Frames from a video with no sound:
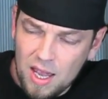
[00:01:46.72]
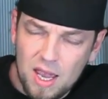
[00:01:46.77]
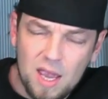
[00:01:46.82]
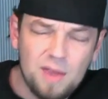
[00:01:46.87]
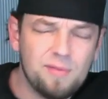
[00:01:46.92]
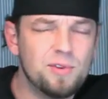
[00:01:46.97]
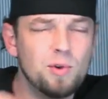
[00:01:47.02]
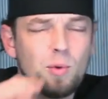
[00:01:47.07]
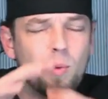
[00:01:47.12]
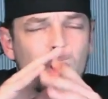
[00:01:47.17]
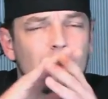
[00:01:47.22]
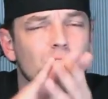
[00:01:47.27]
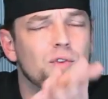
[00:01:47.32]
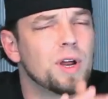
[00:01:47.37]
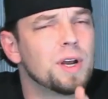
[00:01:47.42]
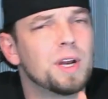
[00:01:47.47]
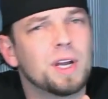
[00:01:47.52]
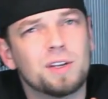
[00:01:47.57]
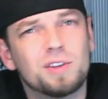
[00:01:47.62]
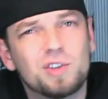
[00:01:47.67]
If you are
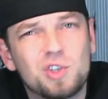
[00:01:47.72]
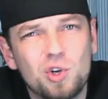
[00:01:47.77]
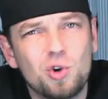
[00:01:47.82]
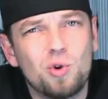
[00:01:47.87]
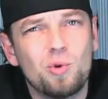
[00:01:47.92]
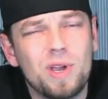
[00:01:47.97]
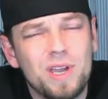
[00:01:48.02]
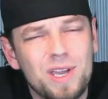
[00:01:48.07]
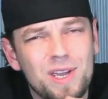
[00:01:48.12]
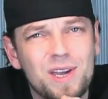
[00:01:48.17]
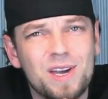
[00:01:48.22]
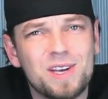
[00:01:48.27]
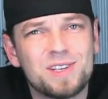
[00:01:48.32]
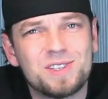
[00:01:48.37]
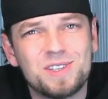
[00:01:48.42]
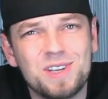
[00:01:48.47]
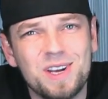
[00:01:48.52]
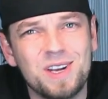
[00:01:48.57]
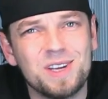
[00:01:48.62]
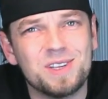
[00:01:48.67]
running two
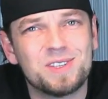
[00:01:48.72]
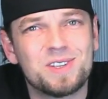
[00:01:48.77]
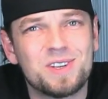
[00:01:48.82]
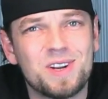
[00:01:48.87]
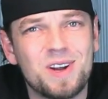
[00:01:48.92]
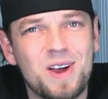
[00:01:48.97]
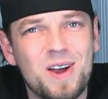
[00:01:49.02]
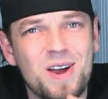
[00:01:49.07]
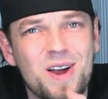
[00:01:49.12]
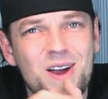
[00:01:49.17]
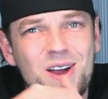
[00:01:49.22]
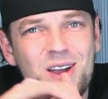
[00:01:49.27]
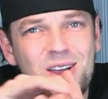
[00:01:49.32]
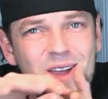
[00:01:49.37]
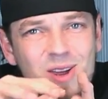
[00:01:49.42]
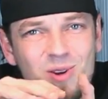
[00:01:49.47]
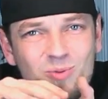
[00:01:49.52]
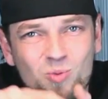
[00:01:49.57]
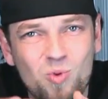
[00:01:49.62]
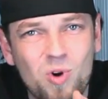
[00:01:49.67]
ESCs uh,
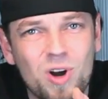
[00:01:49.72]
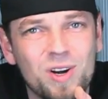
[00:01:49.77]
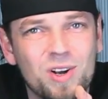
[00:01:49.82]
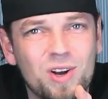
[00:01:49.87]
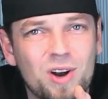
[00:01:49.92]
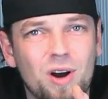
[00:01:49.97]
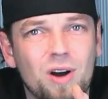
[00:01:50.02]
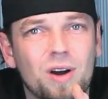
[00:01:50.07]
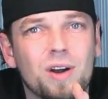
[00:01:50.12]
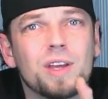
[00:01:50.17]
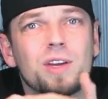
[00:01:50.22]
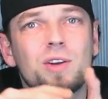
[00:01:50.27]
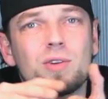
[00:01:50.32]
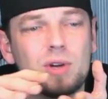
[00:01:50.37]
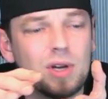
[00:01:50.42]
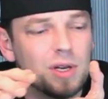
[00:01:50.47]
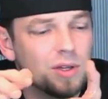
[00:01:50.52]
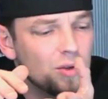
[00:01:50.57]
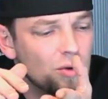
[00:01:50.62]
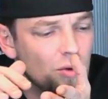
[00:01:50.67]
in one car, you
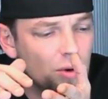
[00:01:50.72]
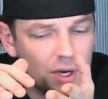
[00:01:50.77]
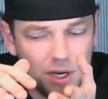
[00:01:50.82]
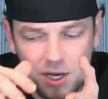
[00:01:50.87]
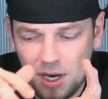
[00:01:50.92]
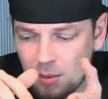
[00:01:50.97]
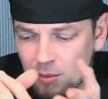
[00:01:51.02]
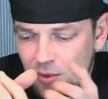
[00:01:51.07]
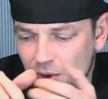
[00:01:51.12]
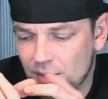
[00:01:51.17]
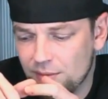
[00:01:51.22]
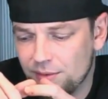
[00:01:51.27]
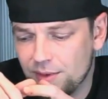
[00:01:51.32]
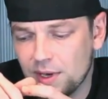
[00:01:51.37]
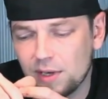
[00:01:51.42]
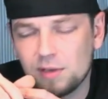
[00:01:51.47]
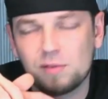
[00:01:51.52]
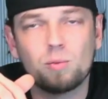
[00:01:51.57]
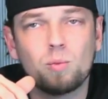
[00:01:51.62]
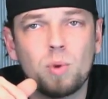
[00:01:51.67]
can do a number of
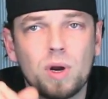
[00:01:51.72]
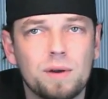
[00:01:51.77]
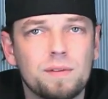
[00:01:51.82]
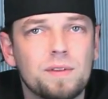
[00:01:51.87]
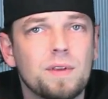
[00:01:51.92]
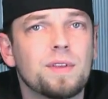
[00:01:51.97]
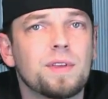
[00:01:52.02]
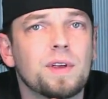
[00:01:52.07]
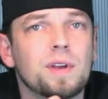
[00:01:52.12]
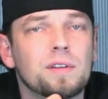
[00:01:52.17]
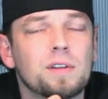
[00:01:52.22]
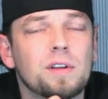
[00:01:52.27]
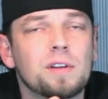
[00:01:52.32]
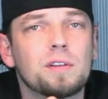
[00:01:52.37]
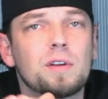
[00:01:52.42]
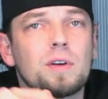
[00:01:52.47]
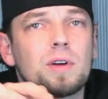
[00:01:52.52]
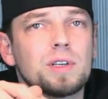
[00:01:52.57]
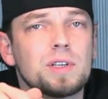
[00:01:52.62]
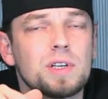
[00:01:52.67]
things. One of the things
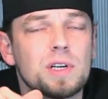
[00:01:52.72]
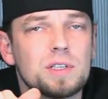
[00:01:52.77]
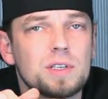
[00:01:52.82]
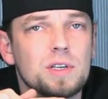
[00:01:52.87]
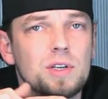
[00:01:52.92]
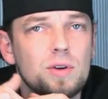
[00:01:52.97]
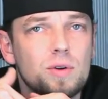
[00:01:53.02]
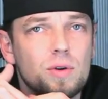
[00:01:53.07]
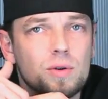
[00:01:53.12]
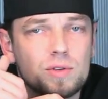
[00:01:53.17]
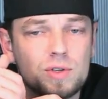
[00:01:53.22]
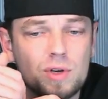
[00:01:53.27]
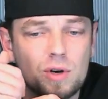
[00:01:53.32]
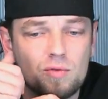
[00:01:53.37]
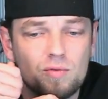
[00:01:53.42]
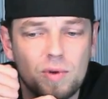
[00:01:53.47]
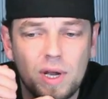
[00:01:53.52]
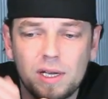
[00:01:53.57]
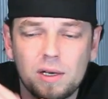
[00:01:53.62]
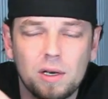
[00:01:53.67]
is you can just use
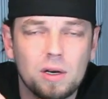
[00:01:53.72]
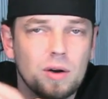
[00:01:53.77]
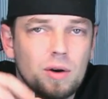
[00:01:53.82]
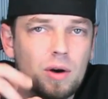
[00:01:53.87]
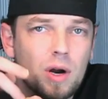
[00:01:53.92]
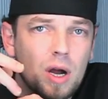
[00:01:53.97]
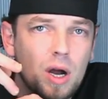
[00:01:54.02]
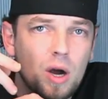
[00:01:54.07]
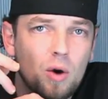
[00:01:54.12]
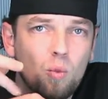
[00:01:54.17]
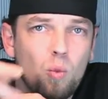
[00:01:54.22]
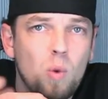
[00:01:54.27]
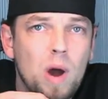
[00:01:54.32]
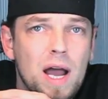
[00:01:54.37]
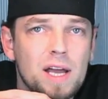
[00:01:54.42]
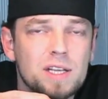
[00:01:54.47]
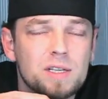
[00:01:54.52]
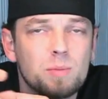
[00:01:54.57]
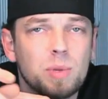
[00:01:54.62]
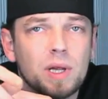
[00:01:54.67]
a regular uh,
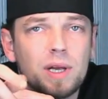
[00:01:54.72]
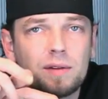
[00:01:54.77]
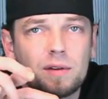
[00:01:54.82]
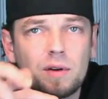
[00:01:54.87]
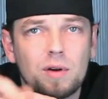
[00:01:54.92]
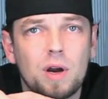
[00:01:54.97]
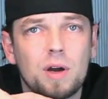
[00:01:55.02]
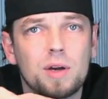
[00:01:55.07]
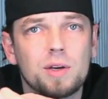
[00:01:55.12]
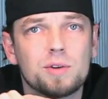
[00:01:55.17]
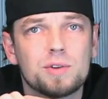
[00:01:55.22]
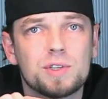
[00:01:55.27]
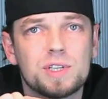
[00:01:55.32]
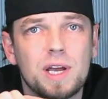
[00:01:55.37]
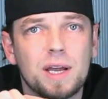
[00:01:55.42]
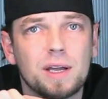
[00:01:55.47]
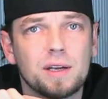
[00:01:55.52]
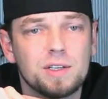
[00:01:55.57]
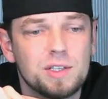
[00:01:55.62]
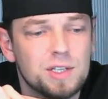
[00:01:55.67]
Y-splitter on your
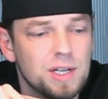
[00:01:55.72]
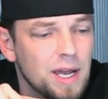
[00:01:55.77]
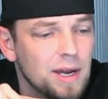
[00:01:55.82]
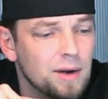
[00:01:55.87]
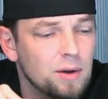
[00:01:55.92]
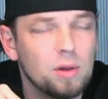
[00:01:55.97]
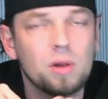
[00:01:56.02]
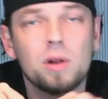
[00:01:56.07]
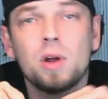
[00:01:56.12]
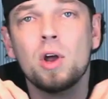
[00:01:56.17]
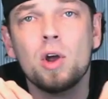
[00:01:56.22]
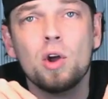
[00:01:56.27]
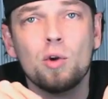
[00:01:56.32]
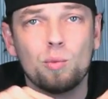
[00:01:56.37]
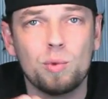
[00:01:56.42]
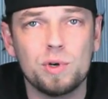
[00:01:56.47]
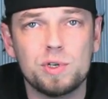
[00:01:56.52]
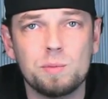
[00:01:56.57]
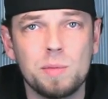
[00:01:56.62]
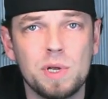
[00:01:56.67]
second channel,
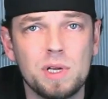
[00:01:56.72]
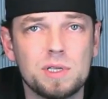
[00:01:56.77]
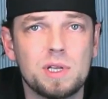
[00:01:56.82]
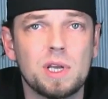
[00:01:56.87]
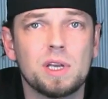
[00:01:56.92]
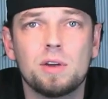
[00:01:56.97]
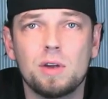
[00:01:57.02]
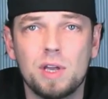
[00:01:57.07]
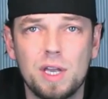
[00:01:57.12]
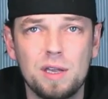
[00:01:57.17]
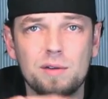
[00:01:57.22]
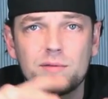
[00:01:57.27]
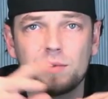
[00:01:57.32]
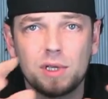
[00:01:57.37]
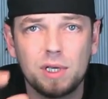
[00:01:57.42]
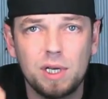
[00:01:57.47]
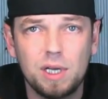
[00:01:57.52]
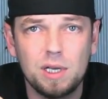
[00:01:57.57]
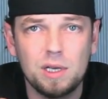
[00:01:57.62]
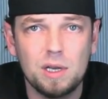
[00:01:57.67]
which means that you
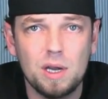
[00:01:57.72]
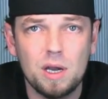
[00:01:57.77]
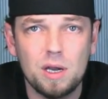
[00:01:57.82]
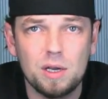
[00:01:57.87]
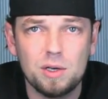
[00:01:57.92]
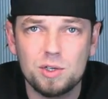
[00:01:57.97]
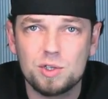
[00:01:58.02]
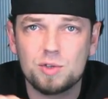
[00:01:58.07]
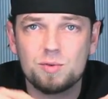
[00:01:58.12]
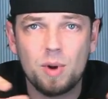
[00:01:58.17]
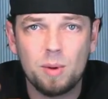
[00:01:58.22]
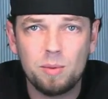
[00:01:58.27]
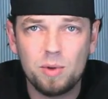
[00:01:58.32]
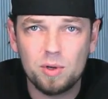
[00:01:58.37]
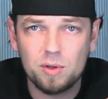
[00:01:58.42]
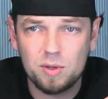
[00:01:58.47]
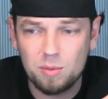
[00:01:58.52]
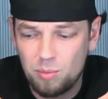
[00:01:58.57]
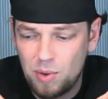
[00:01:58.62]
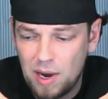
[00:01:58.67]
evenly uh,
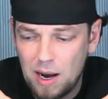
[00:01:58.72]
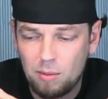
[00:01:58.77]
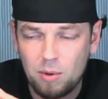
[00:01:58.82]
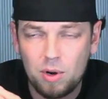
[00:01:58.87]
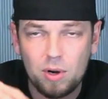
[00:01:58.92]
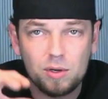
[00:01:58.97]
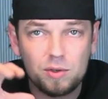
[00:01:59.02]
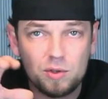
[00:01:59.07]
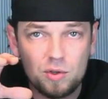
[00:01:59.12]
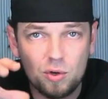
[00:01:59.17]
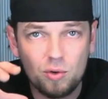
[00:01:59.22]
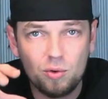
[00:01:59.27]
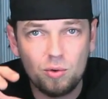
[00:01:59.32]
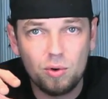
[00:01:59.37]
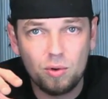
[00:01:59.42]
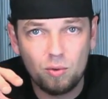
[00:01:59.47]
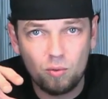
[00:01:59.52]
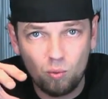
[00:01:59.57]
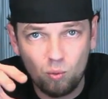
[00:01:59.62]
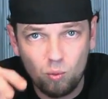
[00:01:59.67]
distribute the power
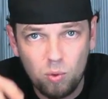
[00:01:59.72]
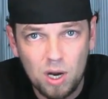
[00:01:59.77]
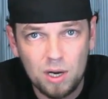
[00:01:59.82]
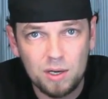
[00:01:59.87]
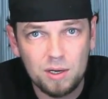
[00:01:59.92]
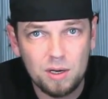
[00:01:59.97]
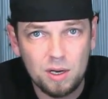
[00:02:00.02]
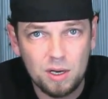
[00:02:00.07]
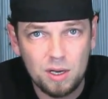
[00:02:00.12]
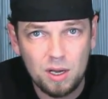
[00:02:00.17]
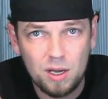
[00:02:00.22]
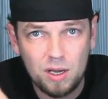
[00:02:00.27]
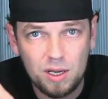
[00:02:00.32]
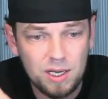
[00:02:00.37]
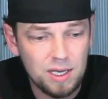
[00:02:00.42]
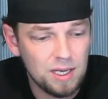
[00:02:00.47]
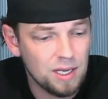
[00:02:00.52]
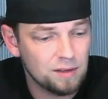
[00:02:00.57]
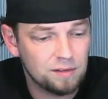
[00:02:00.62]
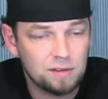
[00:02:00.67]
to one uh,
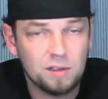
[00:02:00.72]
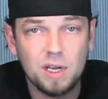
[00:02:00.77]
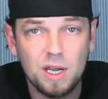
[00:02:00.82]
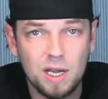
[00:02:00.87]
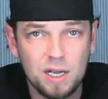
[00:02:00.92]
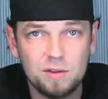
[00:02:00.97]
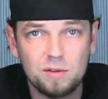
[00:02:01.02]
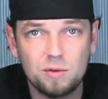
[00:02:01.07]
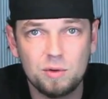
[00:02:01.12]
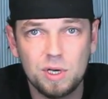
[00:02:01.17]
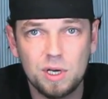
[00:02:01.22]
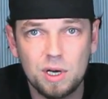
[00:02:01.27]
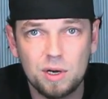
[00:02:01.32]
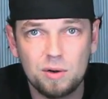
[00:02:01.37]
ESC and to the